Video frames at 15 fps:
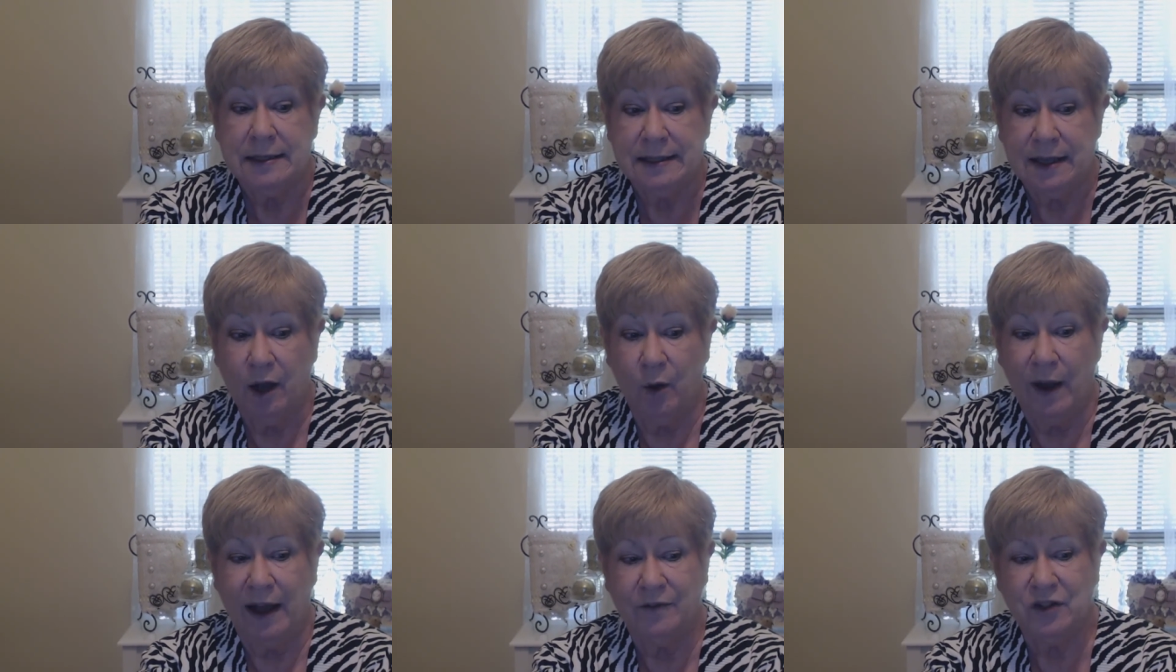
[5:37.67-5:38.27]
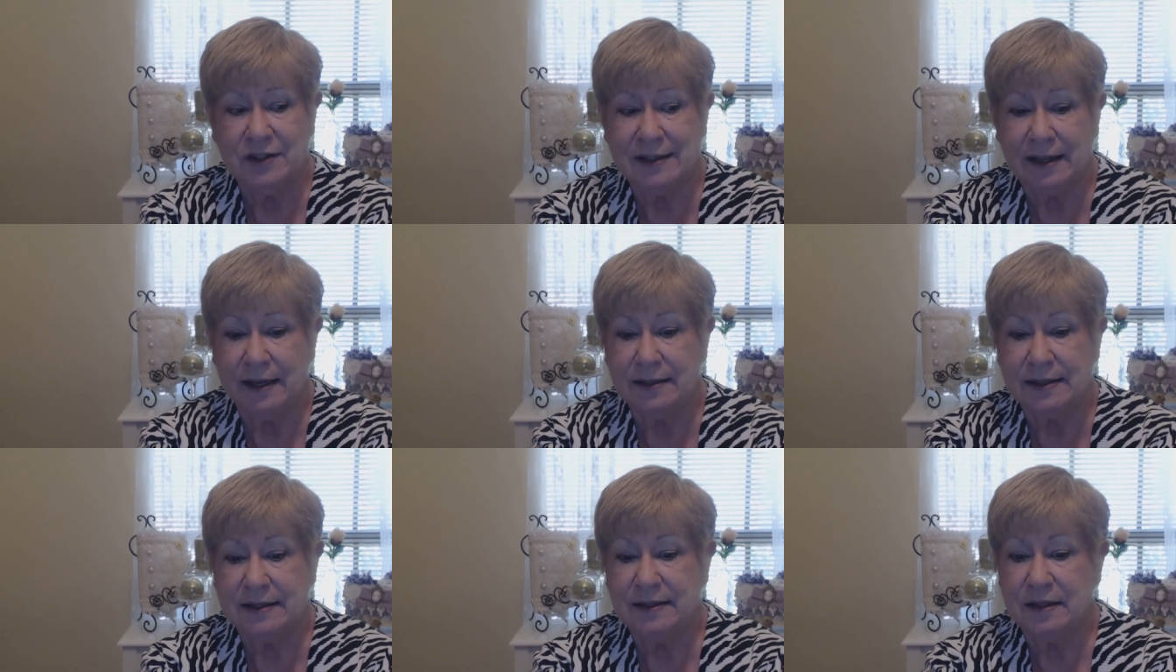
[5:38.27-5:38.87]
So I've just
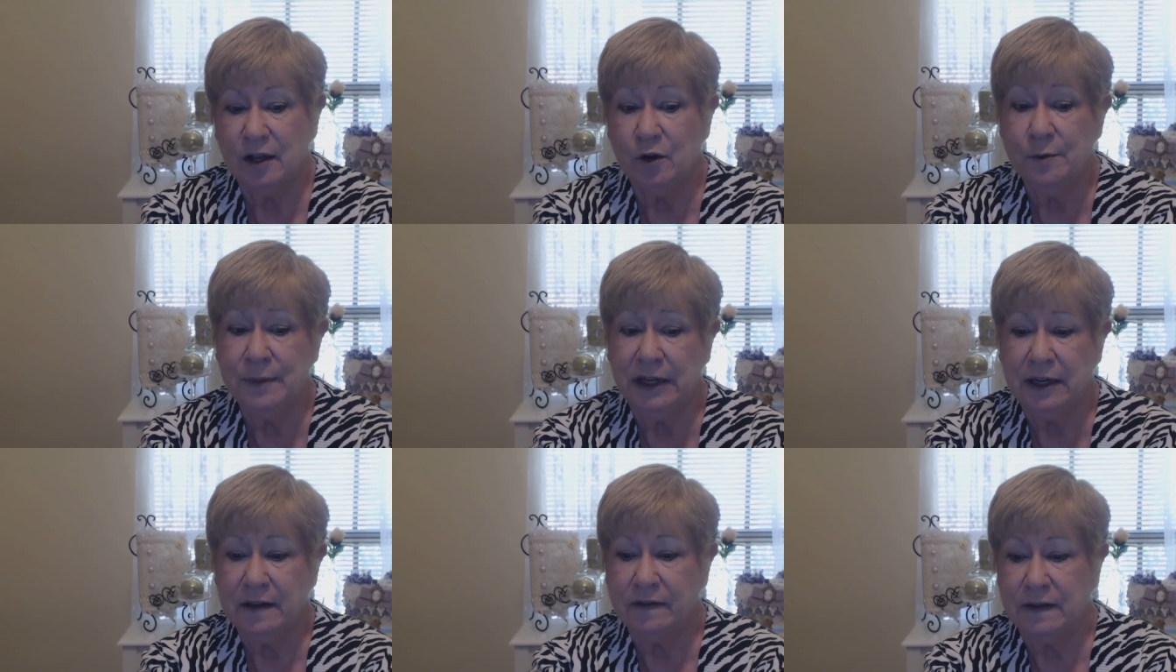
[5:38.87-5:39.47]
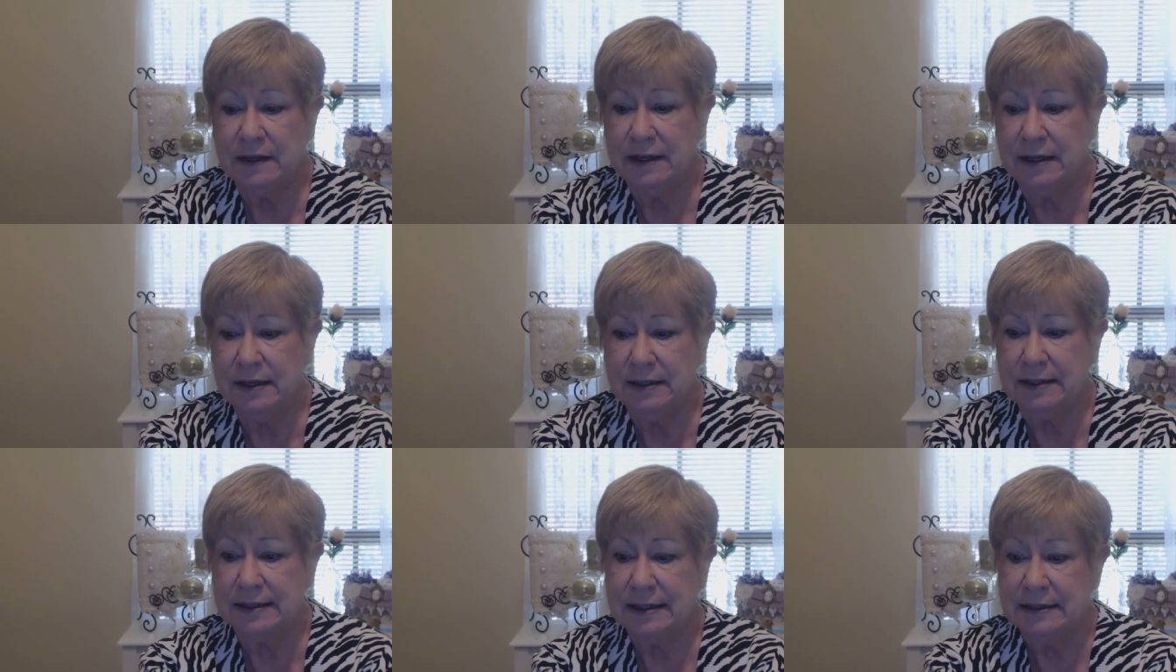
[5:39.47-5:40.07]
got so many
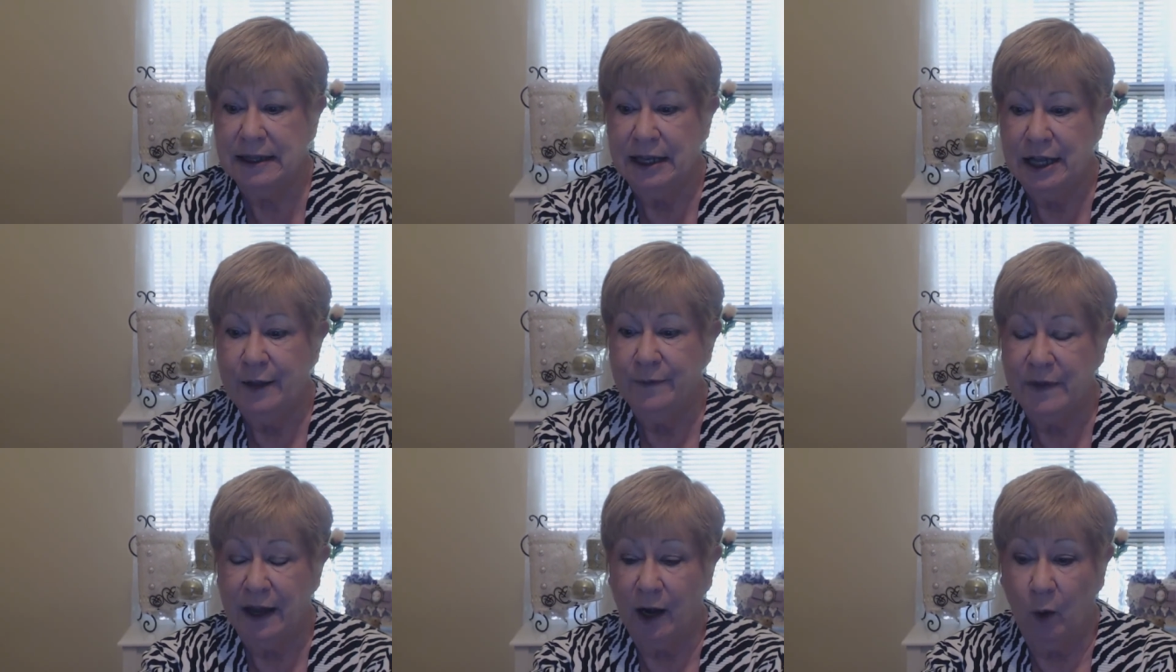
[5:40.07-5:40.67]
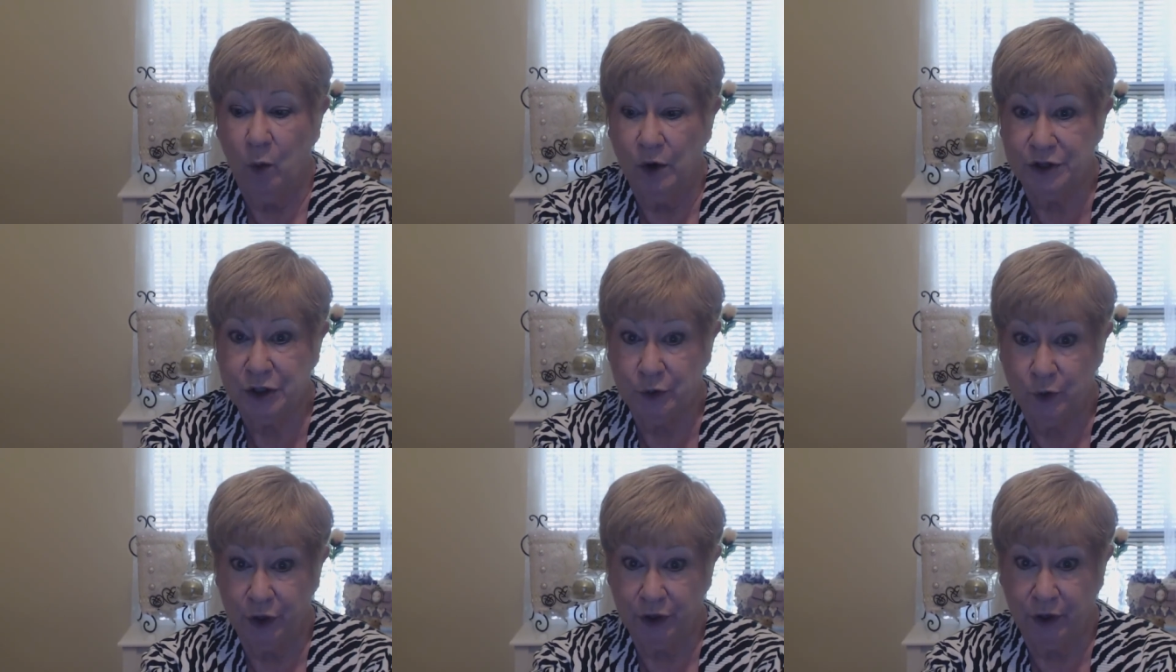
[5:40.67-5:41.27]
things that I want
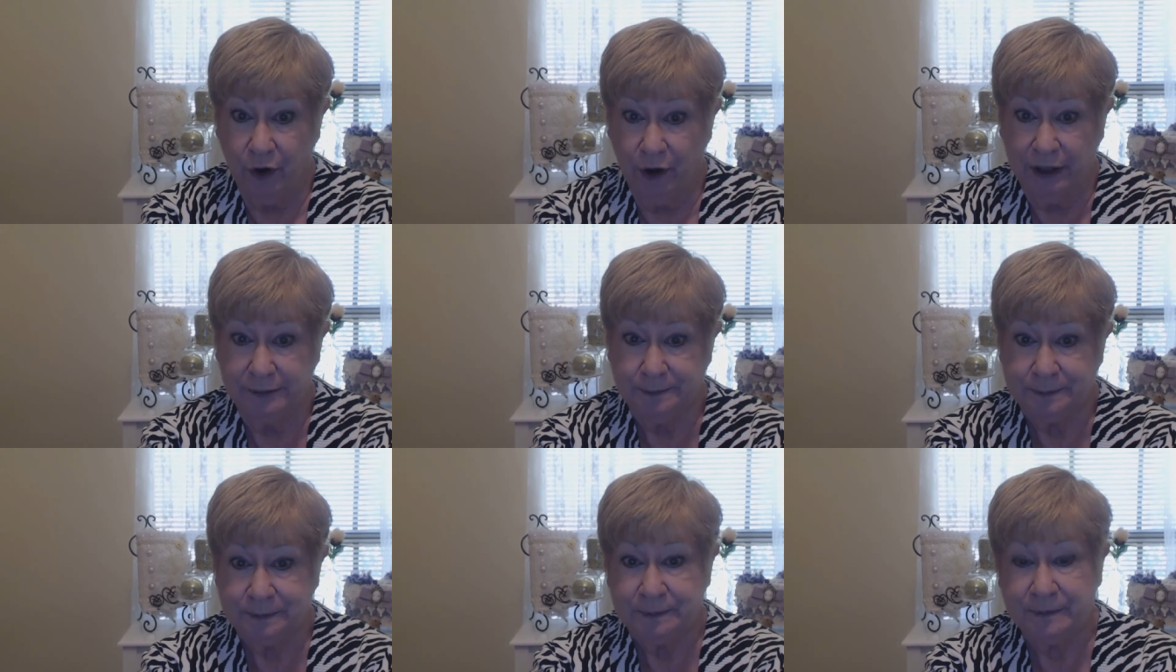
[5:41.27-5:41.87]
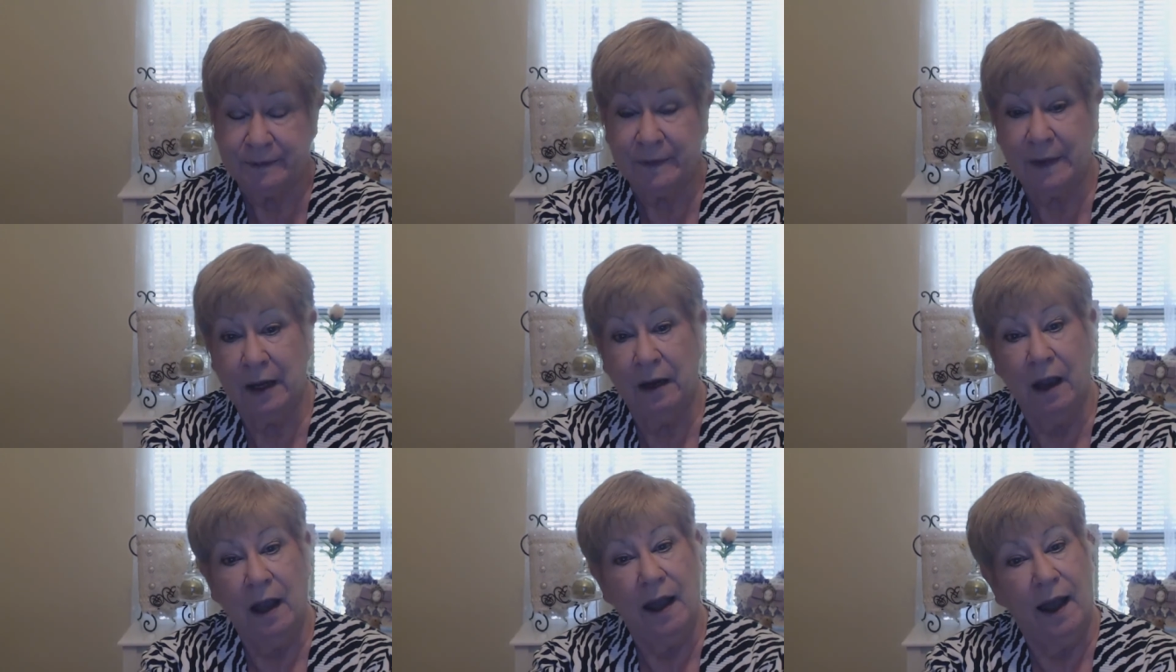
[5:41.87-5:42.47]
to work on.
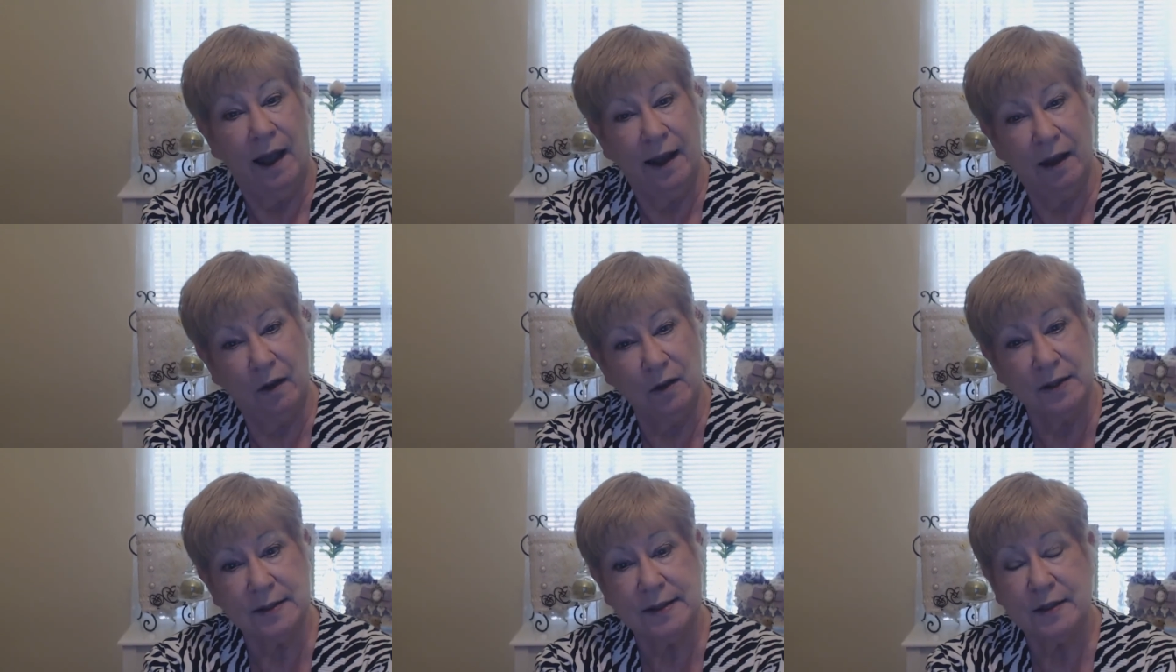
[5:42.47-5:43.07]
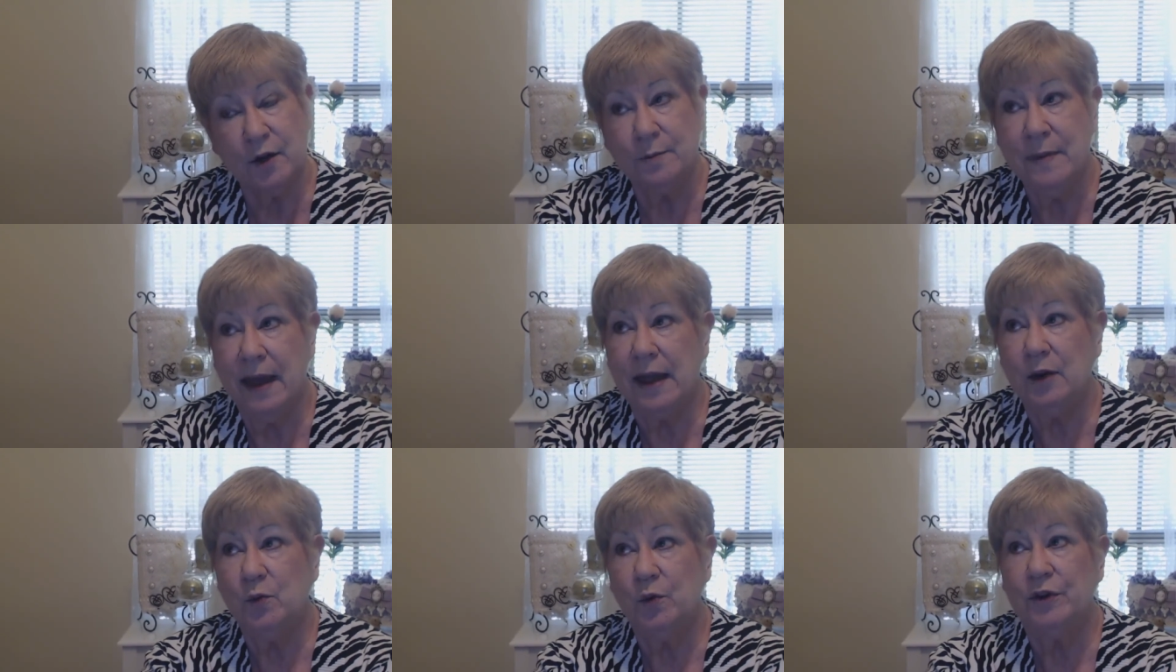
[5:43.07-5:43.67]
I also
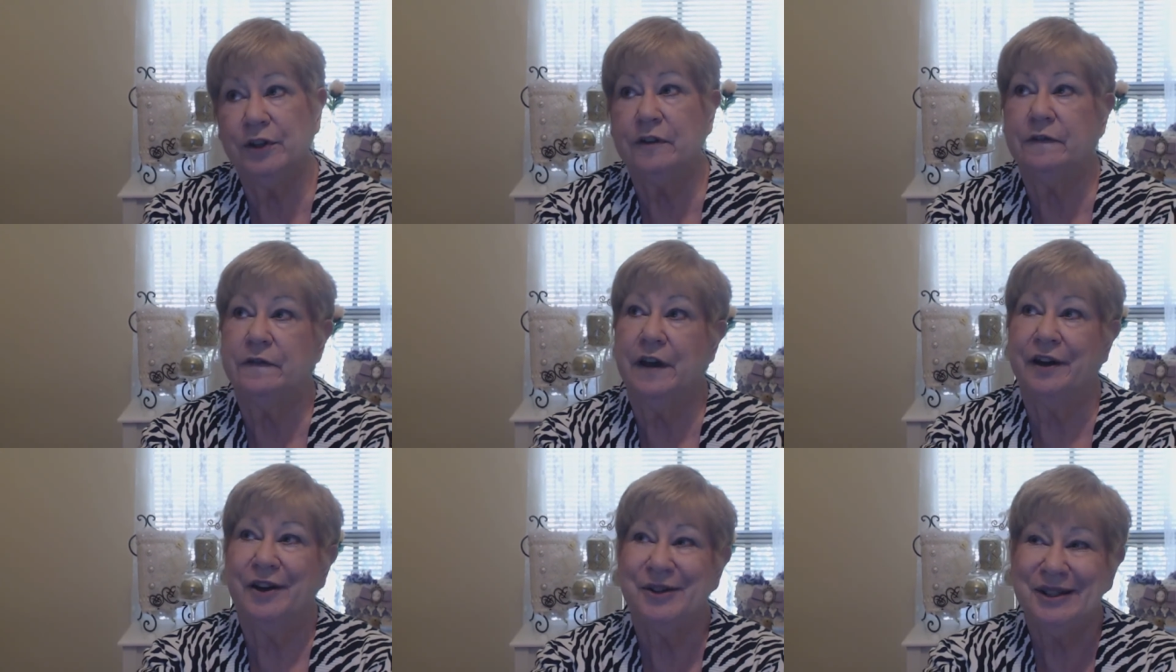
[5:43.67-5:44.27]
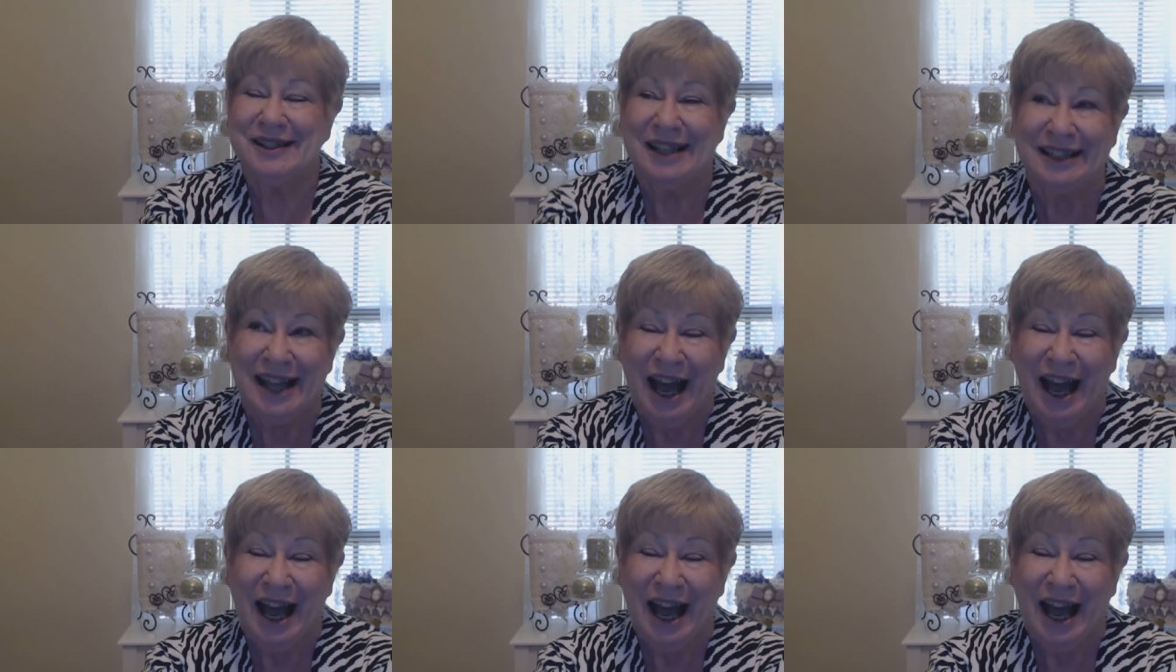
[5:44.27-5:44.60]
made one of those,